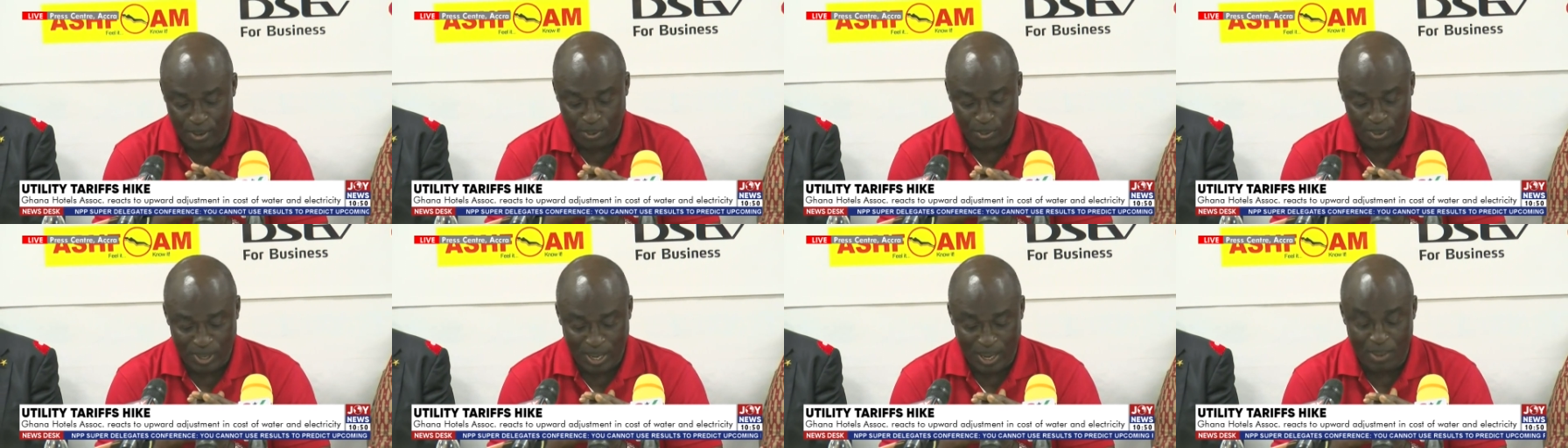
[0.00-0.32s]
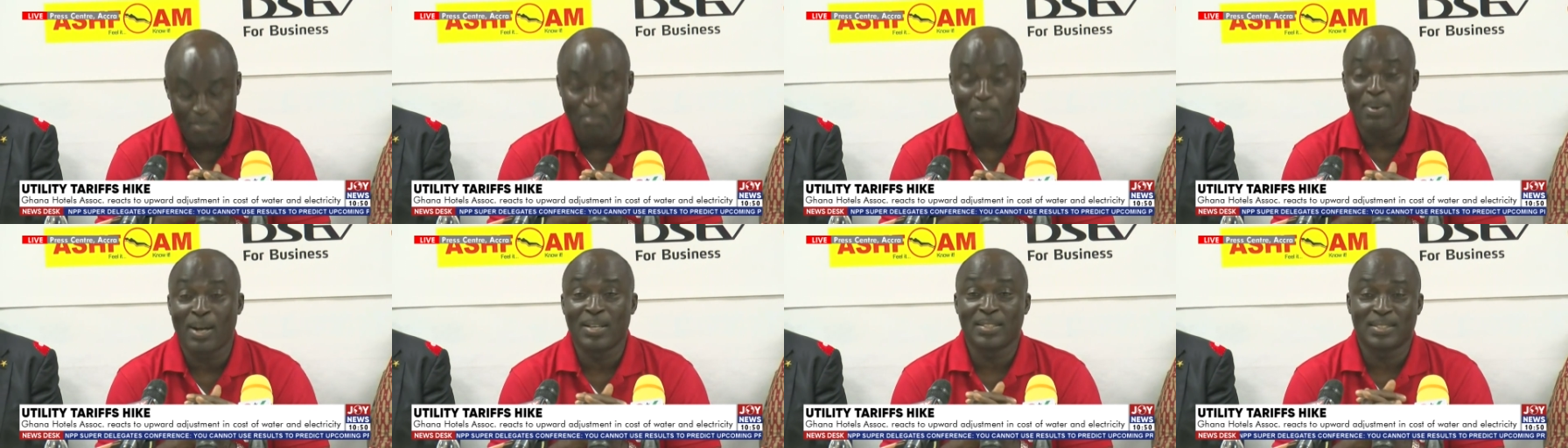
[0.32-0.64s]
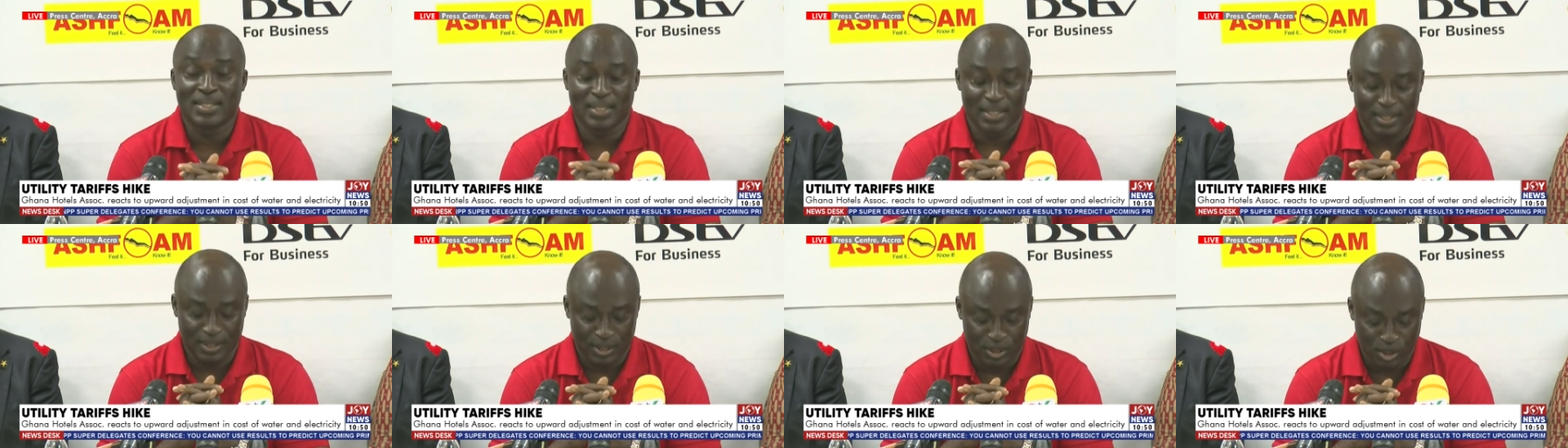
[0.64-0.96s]
we are
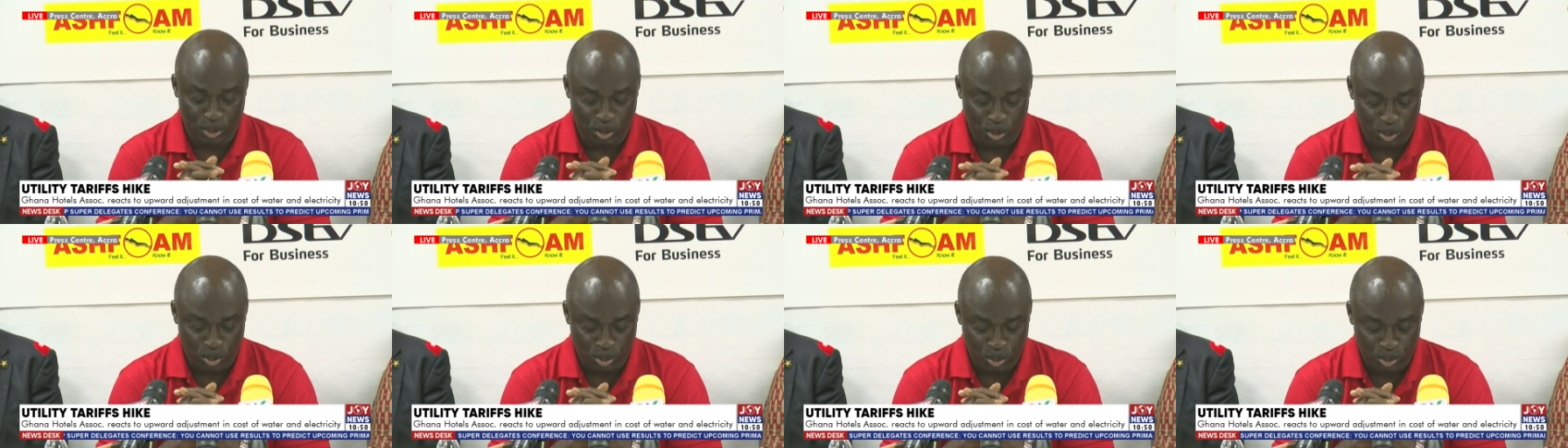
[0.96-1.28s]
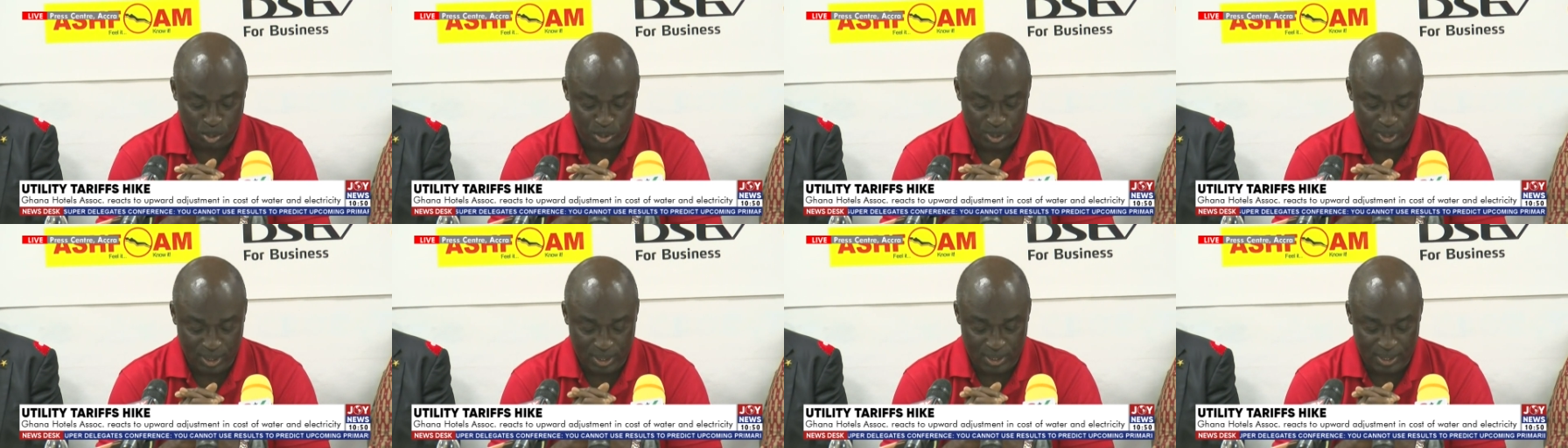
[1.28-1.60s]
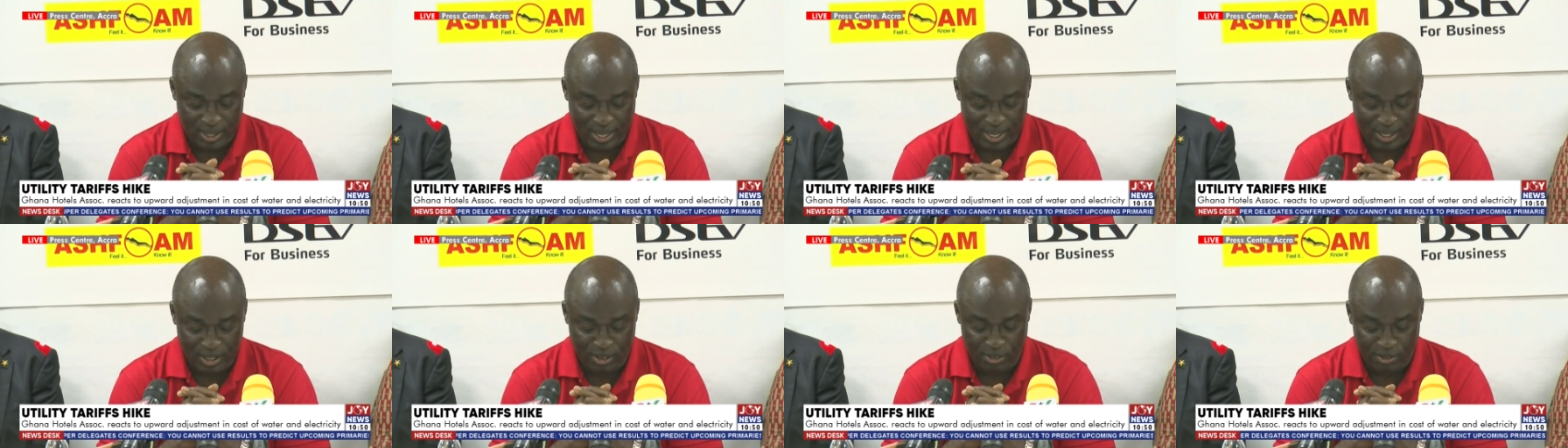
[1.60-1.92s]
marching to
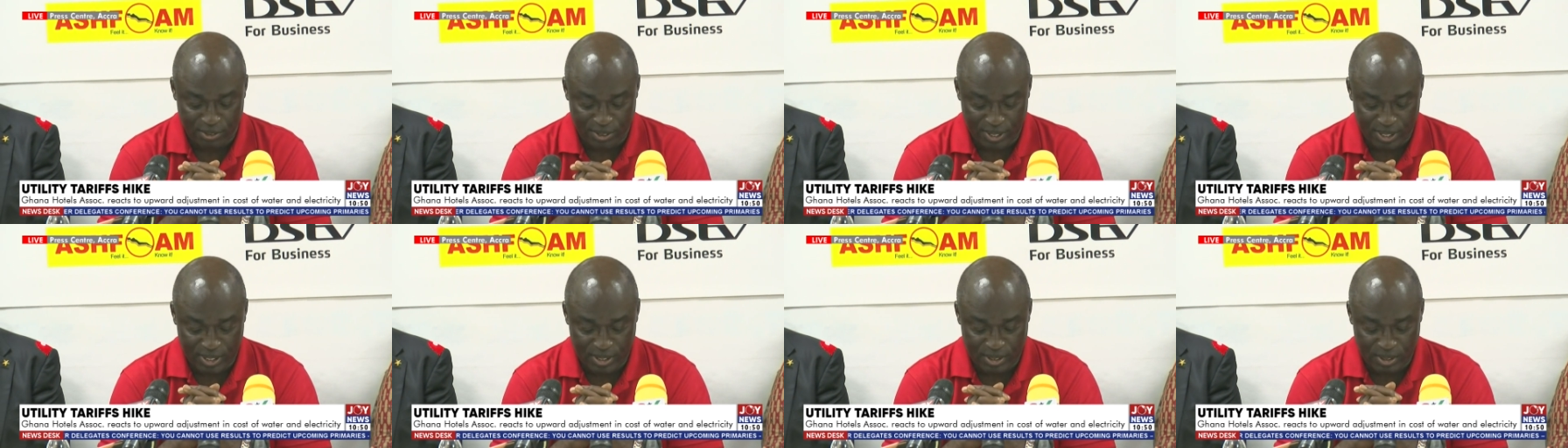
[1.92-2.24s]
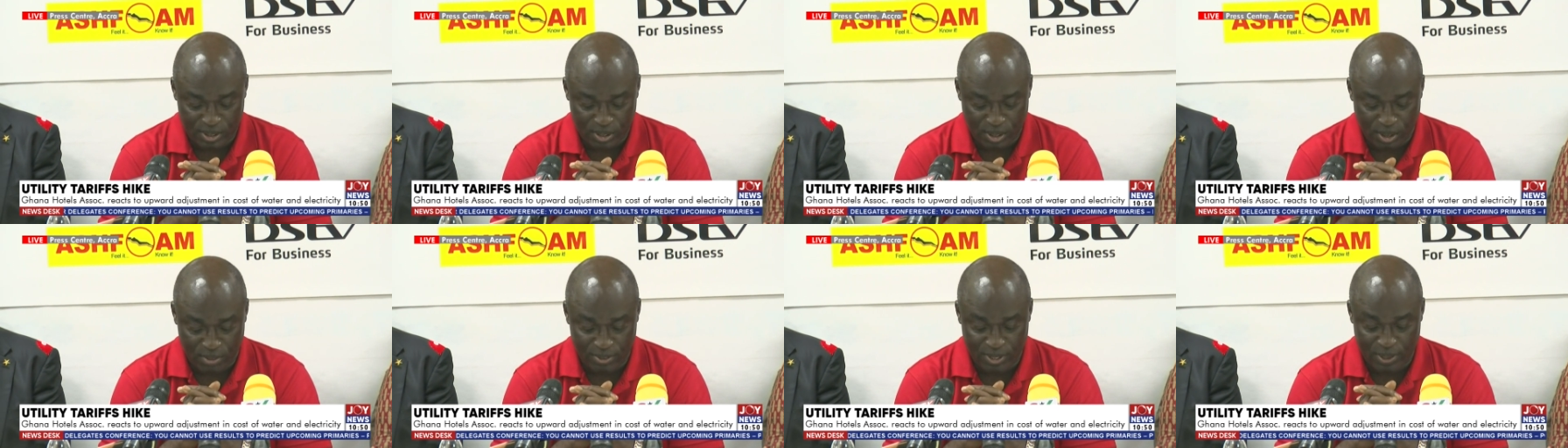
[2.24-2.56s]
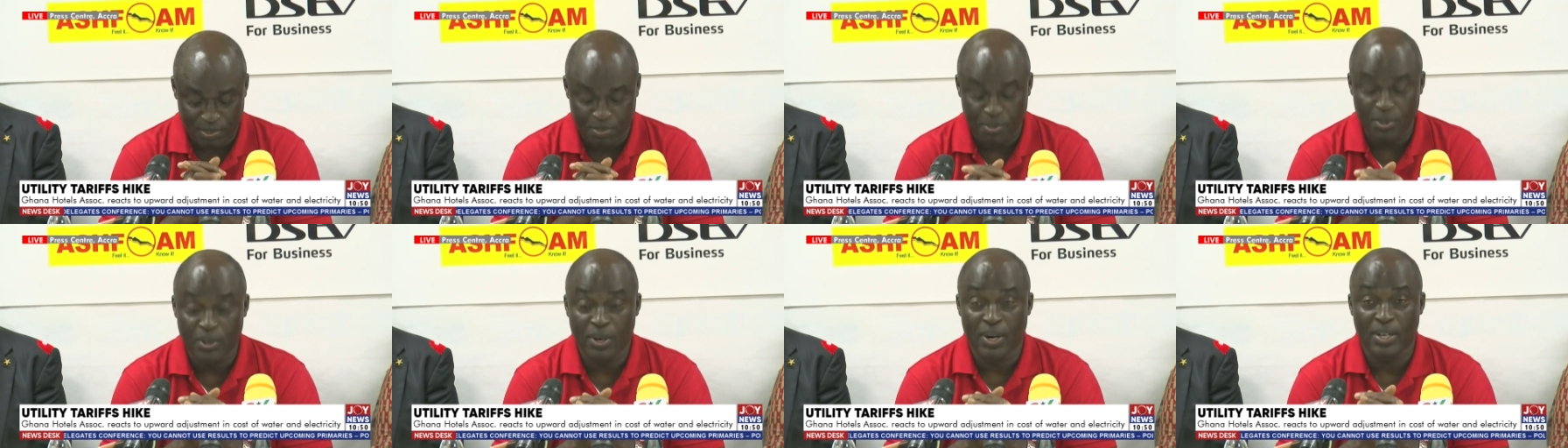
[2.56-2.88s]
the head office of
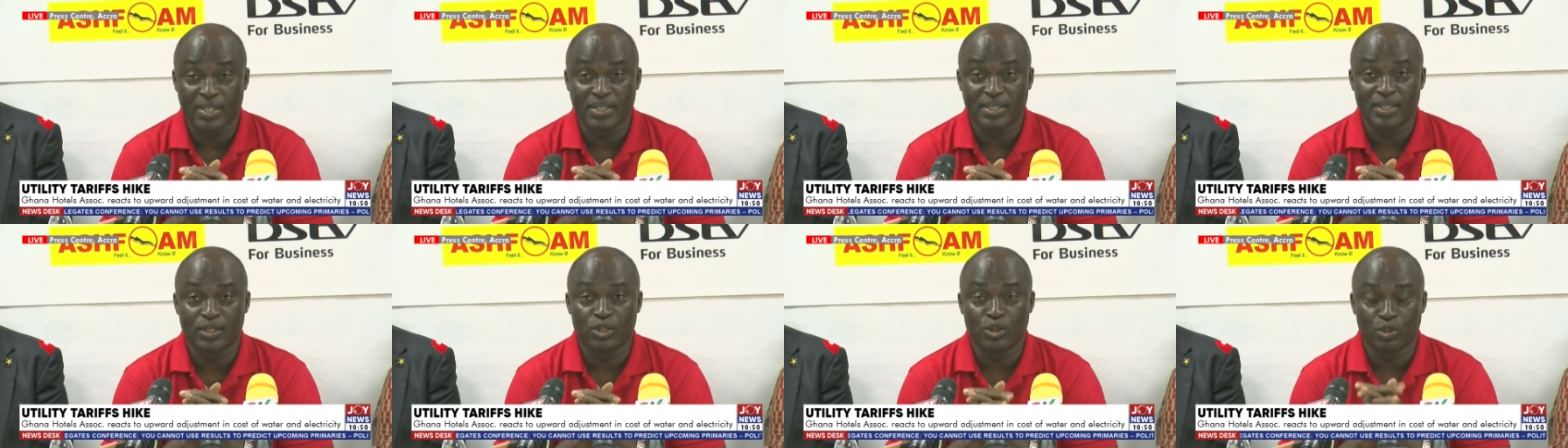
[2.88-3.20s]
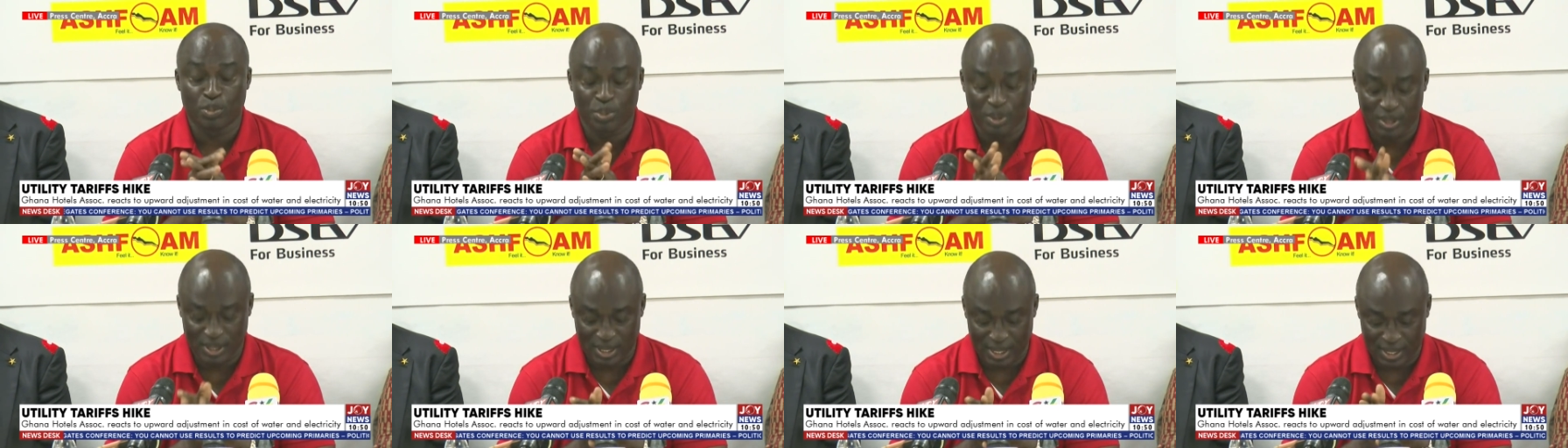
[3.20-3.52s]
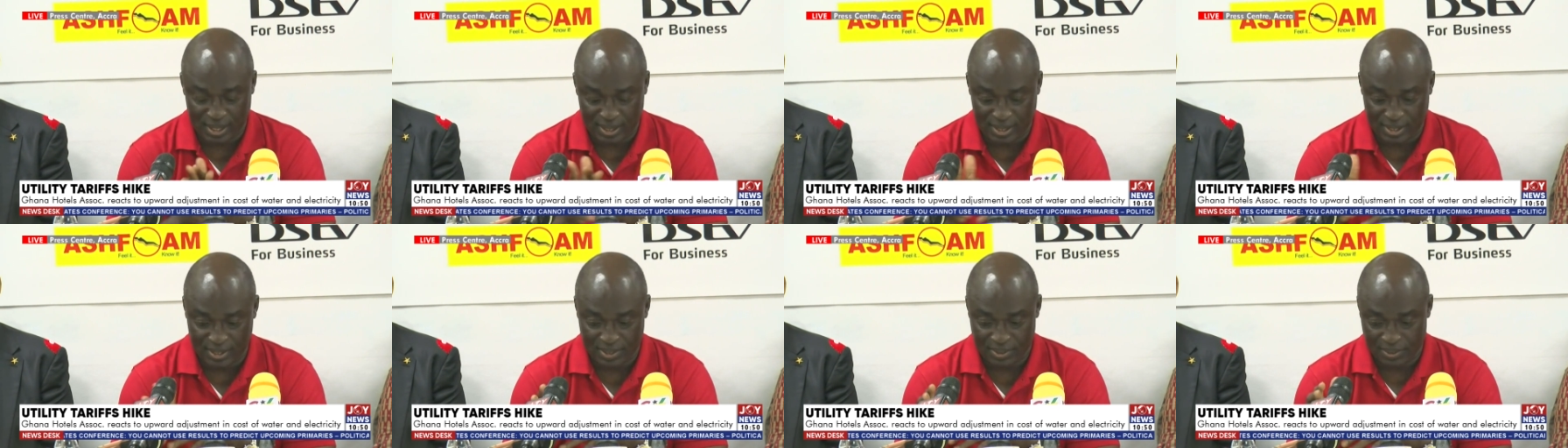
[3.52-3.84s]
the PURC to
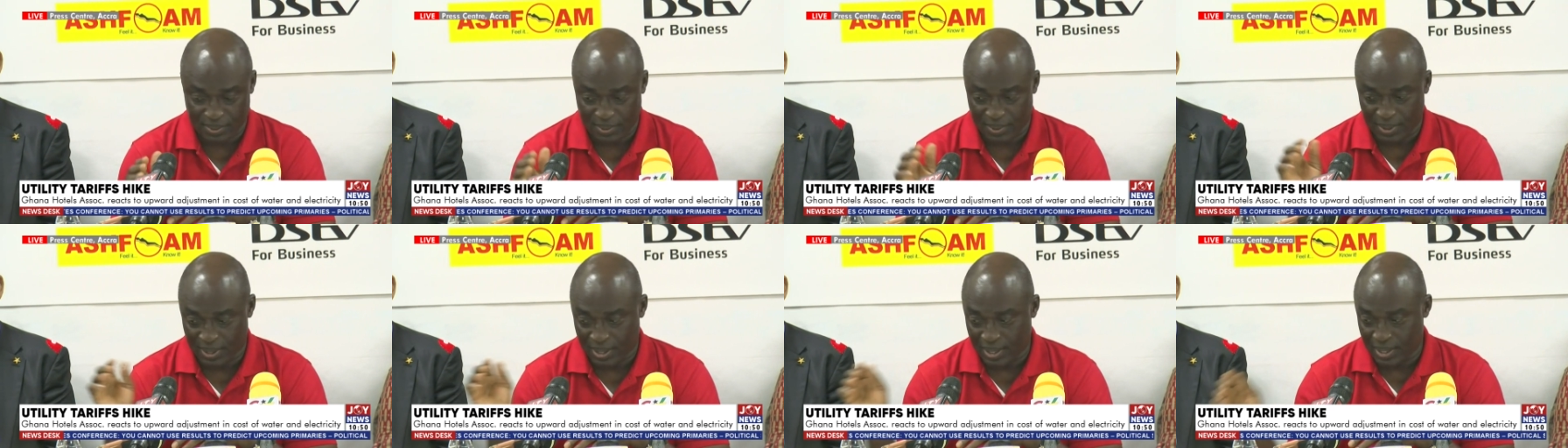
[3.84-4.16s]
present